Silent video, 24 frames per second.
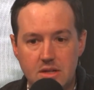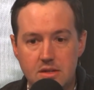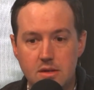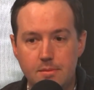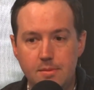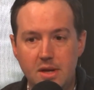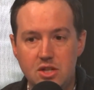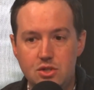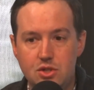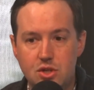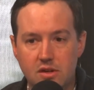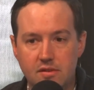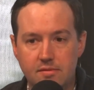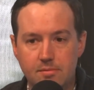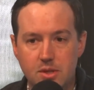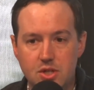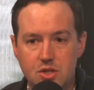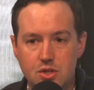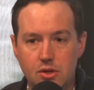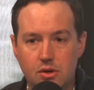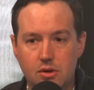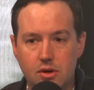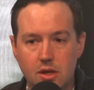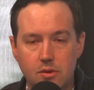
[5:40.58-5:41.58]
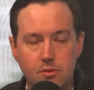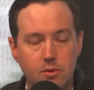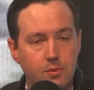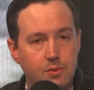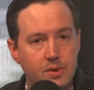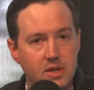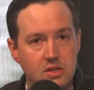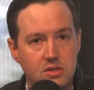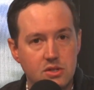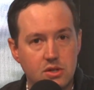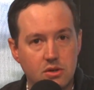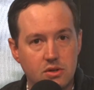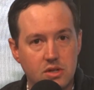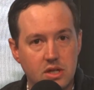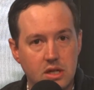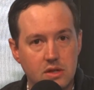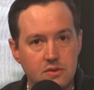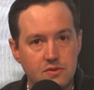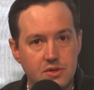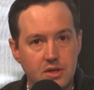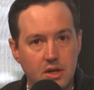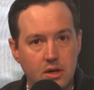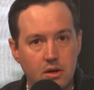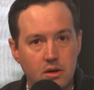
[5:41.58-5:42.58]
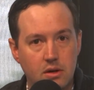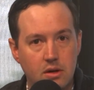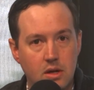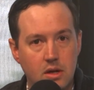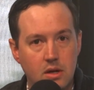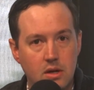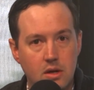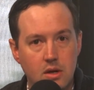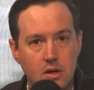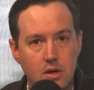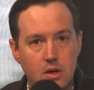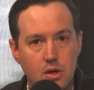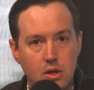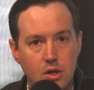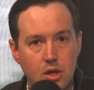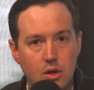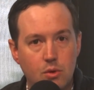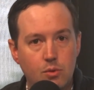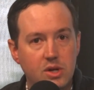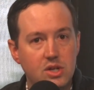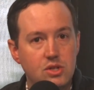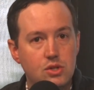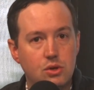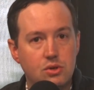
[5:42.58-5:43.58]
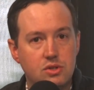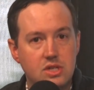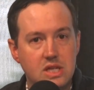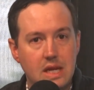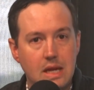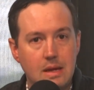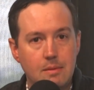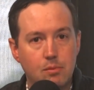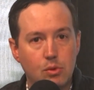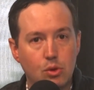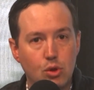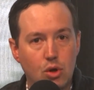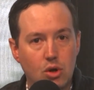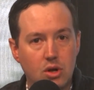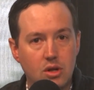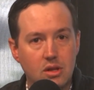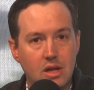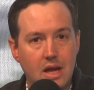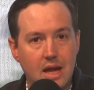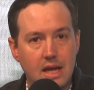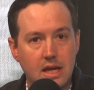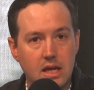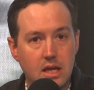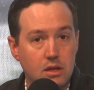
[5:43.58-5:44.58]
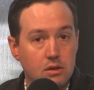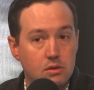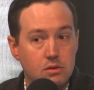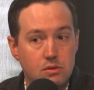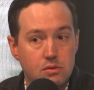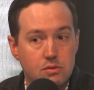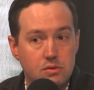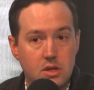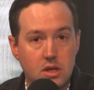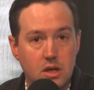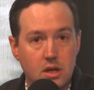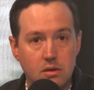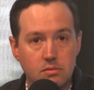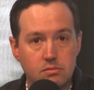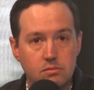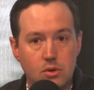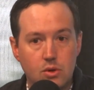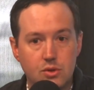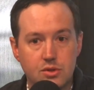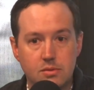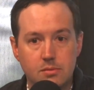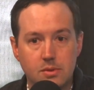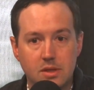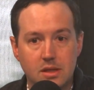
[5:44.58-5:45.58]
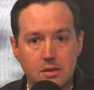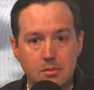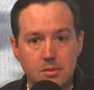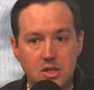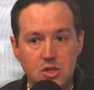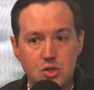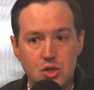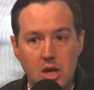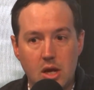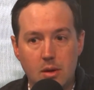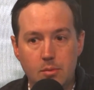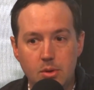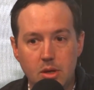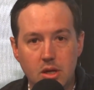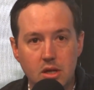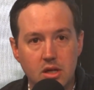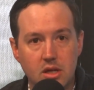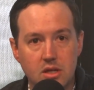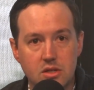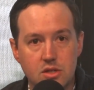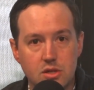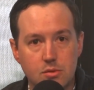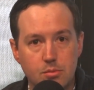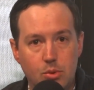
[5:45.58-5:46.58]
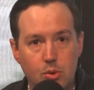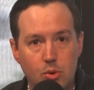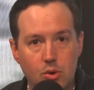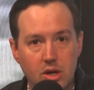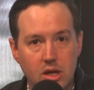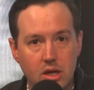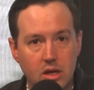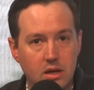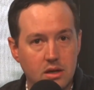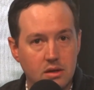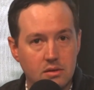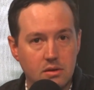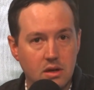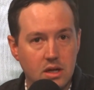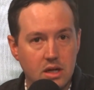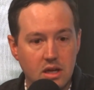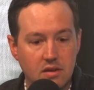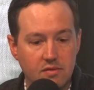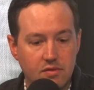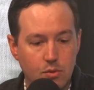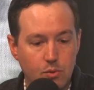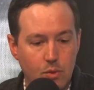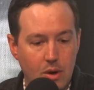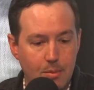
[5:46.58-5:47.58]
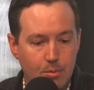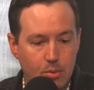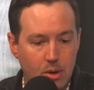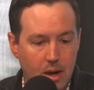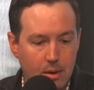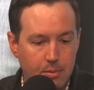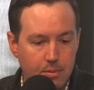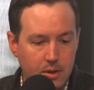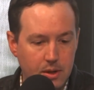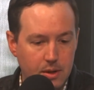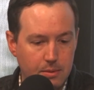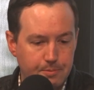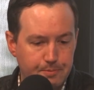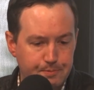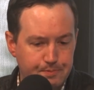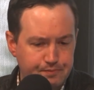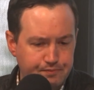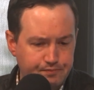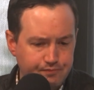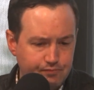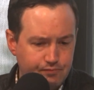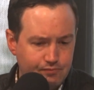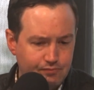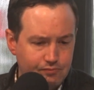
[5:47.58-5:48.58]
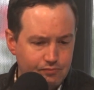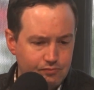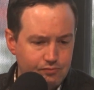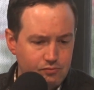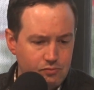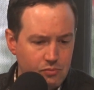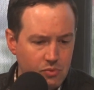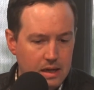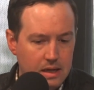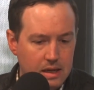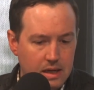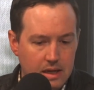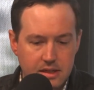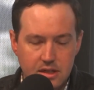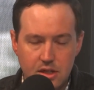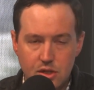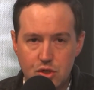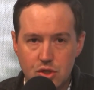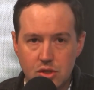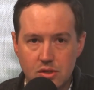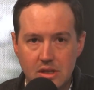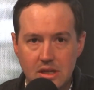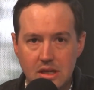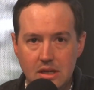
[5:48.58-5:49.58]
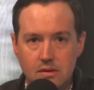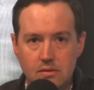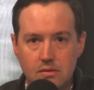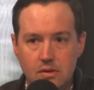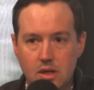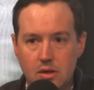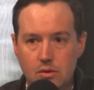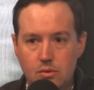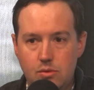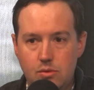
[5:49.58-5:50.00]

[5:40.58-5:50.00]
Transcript: dimension of maturity when we start to consider, what does your team look like and who's going to ultimately be championing and supporting a given web property. Additionally,